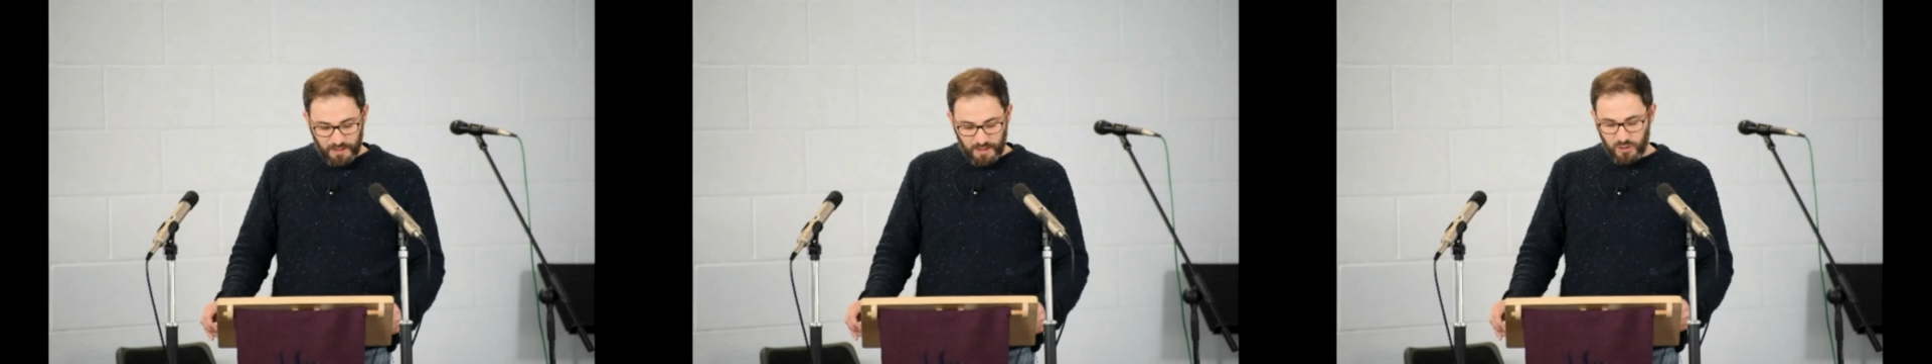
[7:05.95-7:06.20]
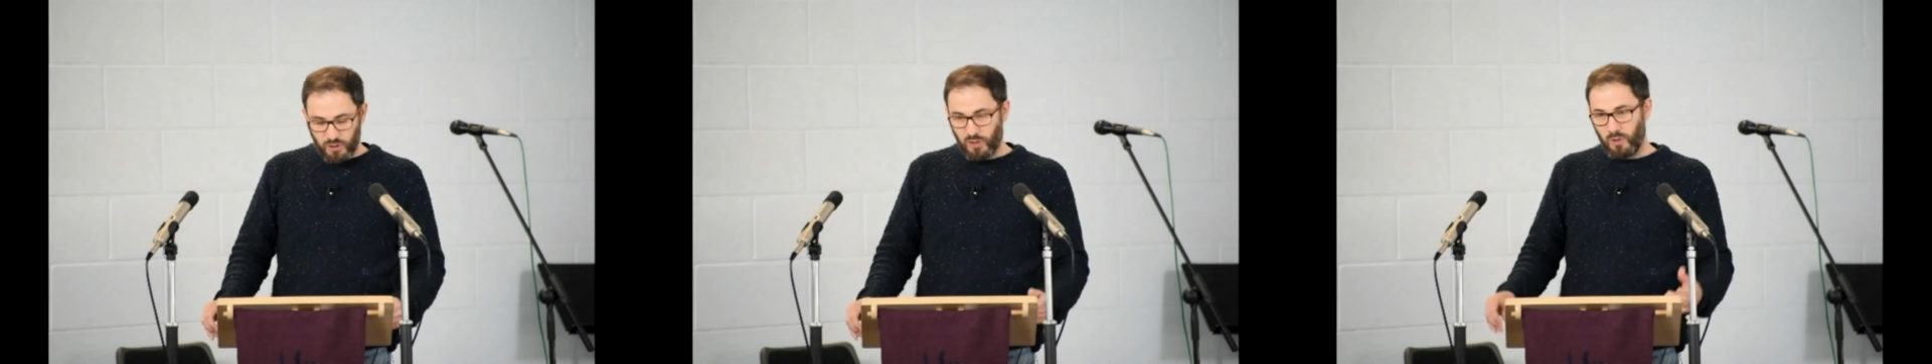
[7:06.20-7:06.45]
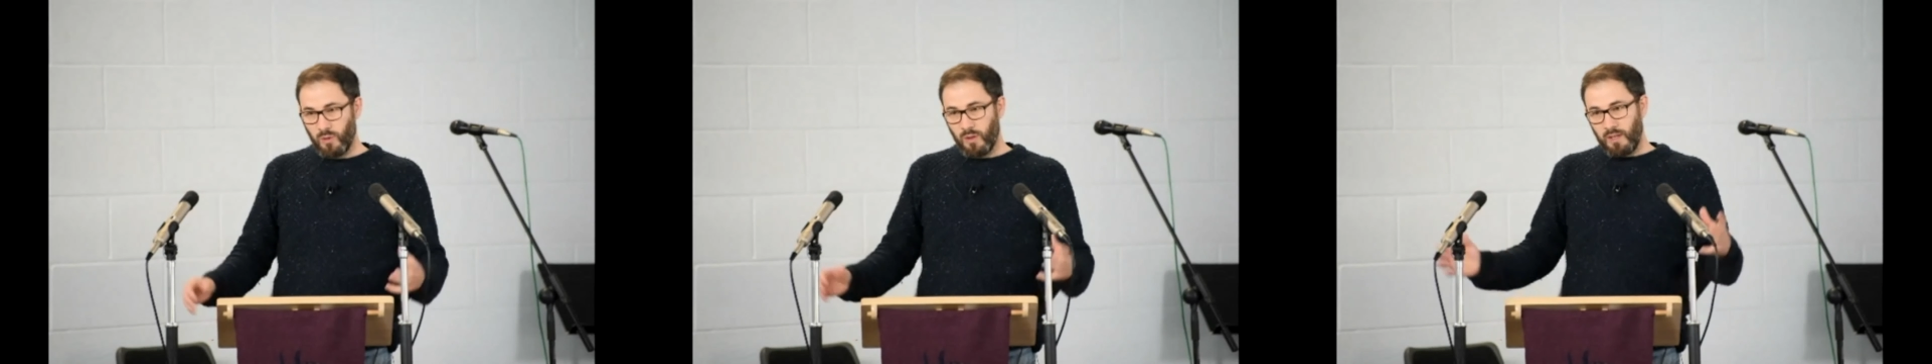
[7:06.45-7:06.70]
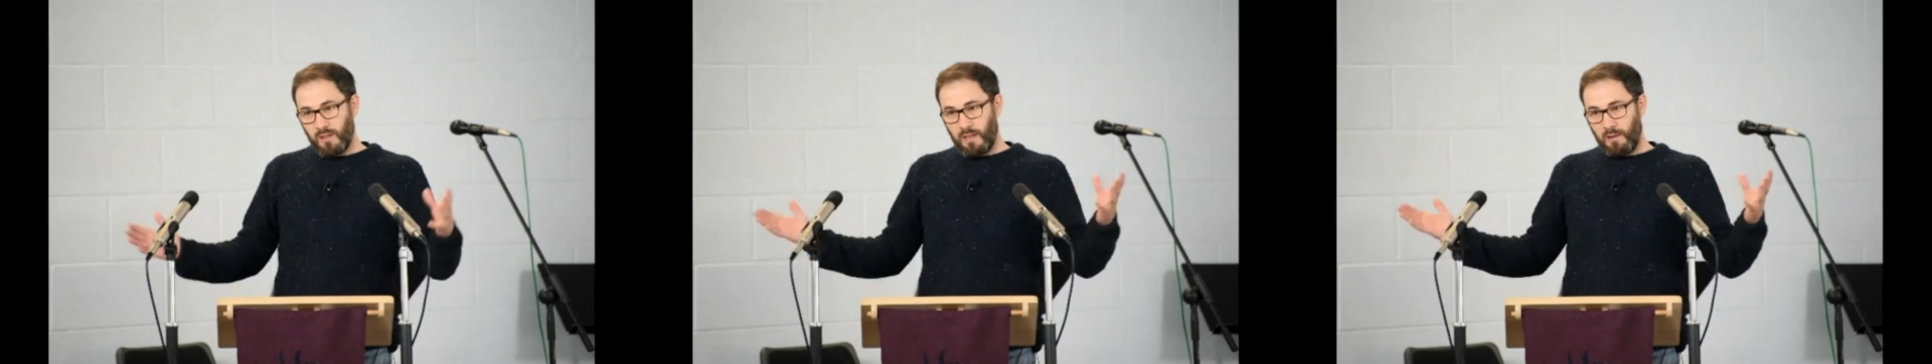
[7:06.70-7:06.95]
And so
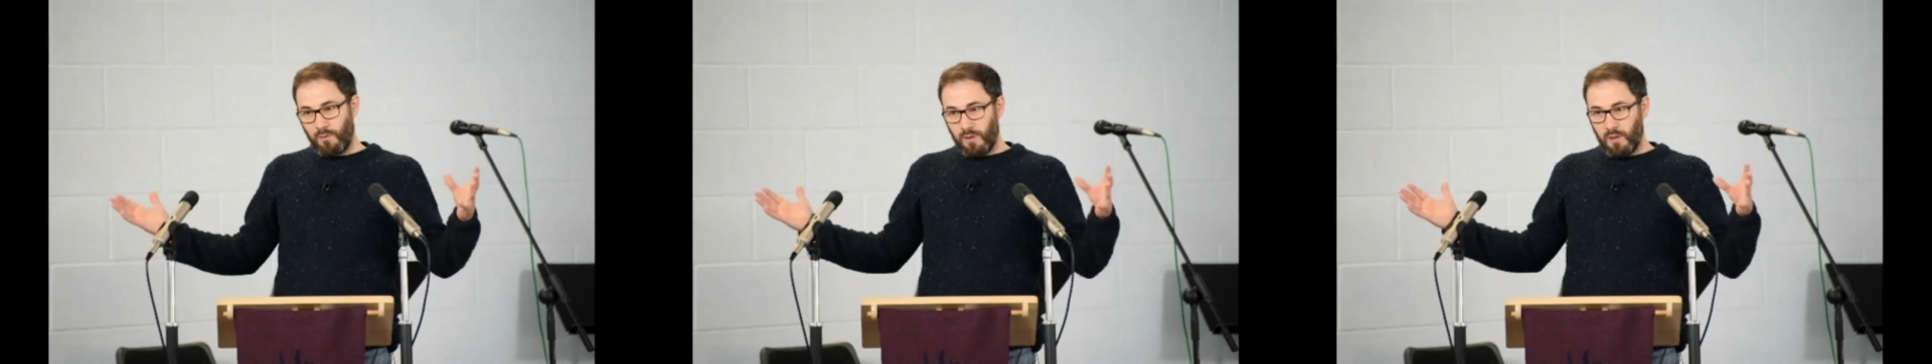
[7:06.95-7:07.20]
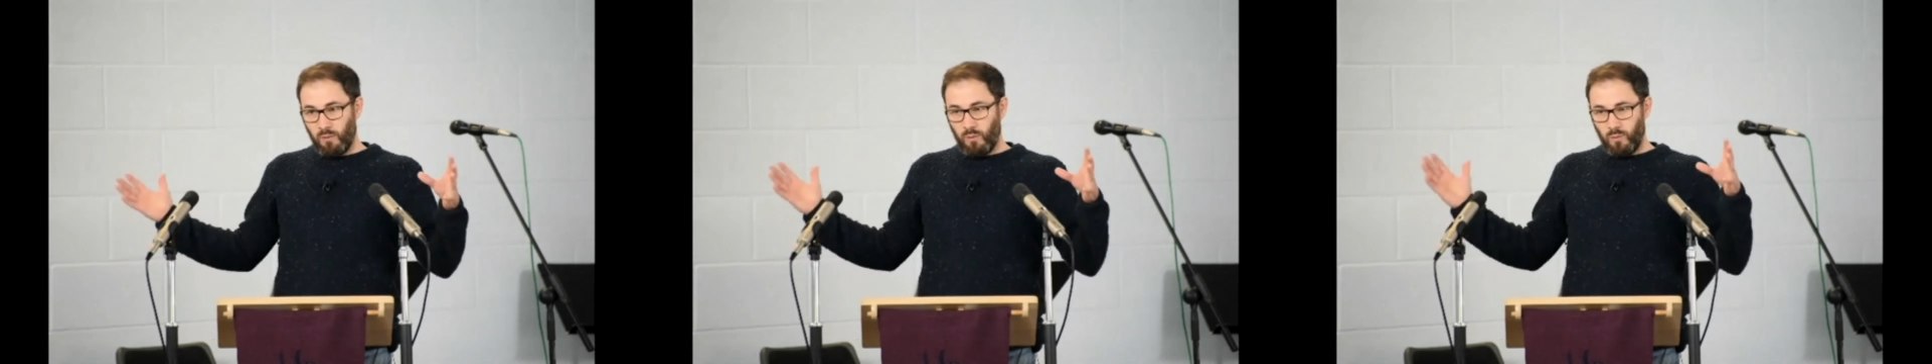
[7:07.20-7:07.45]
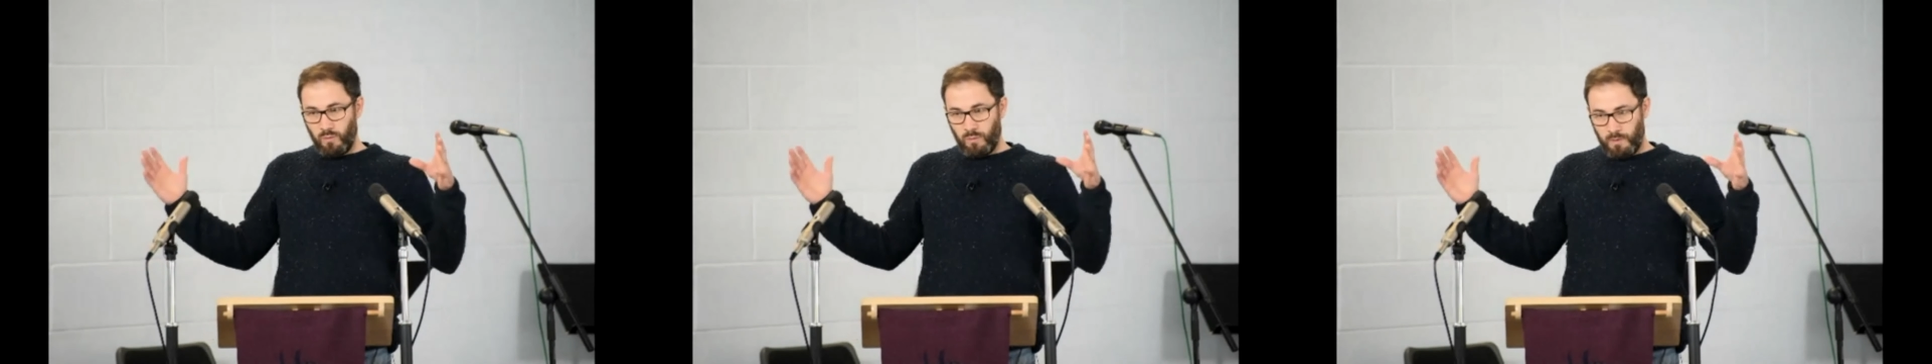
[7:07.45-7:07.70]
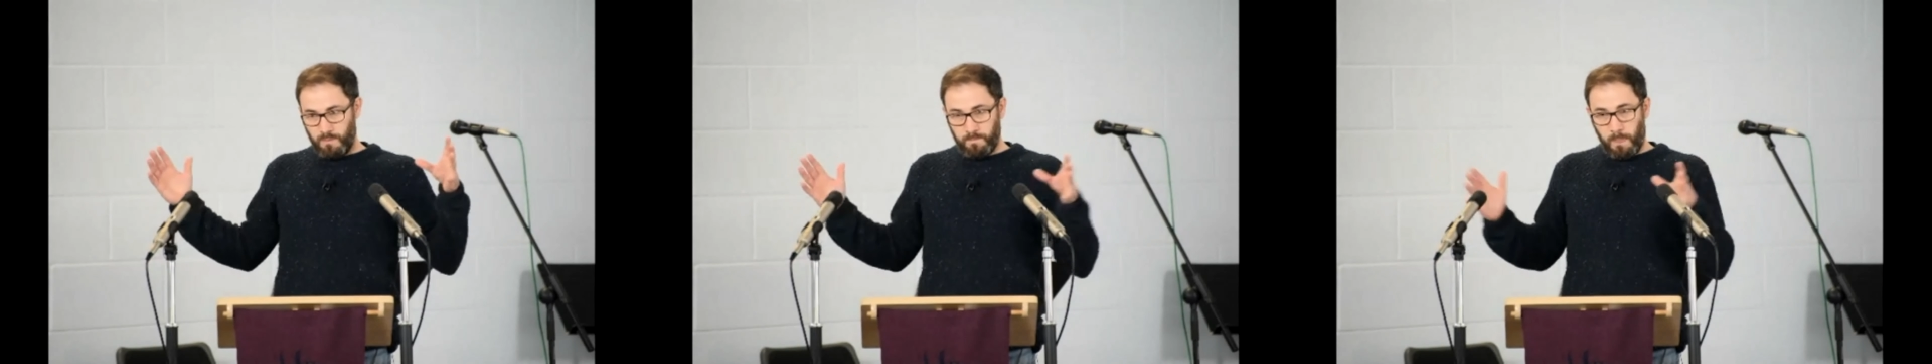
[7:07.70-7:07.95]

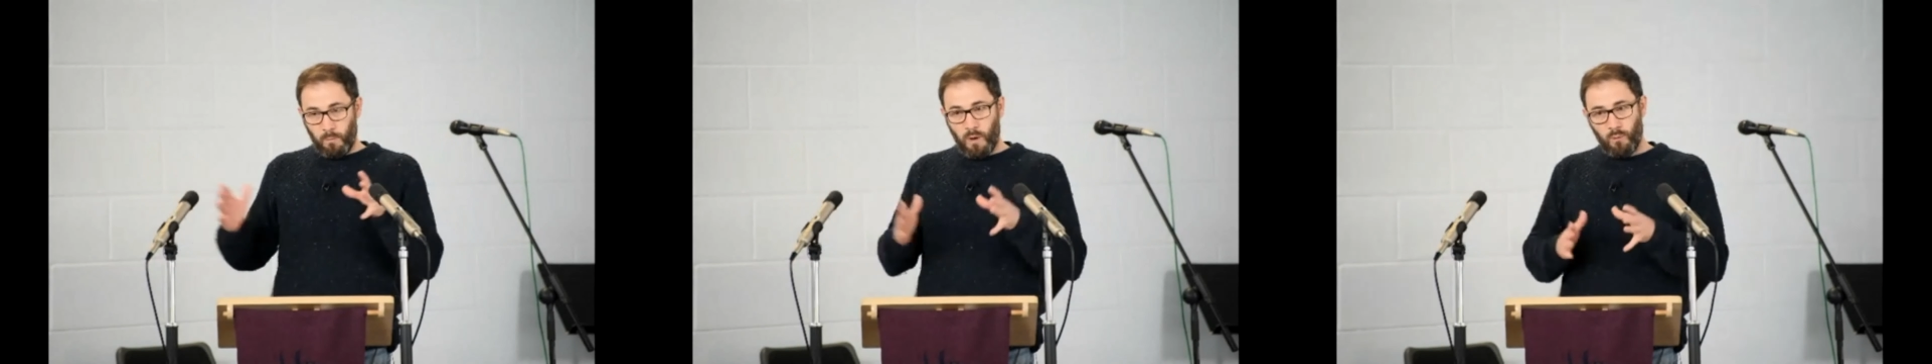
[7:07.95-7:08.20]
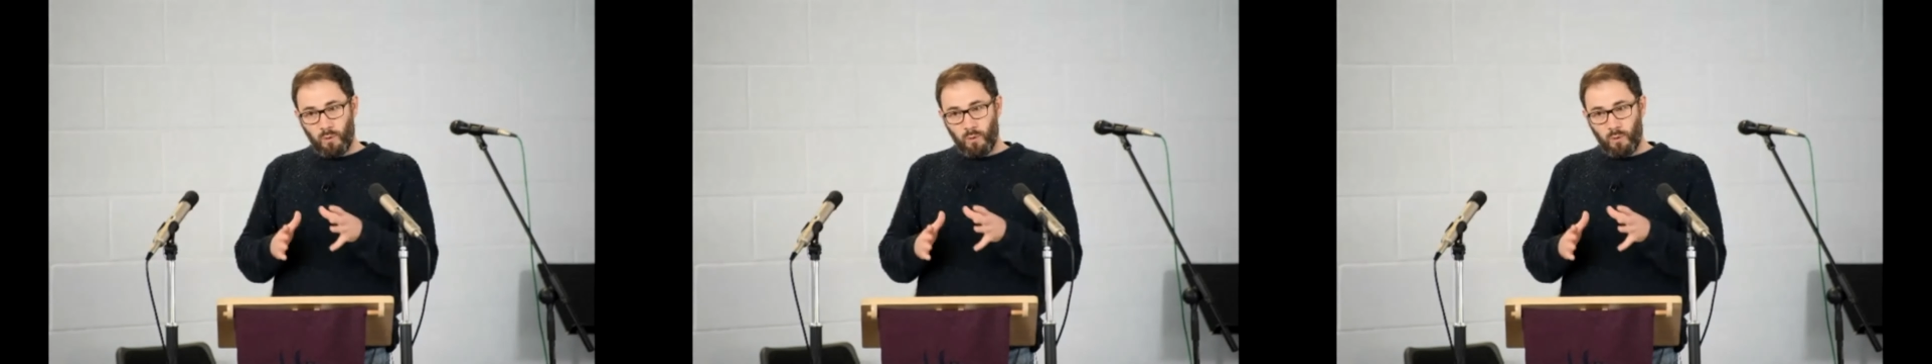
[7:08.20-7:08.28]
where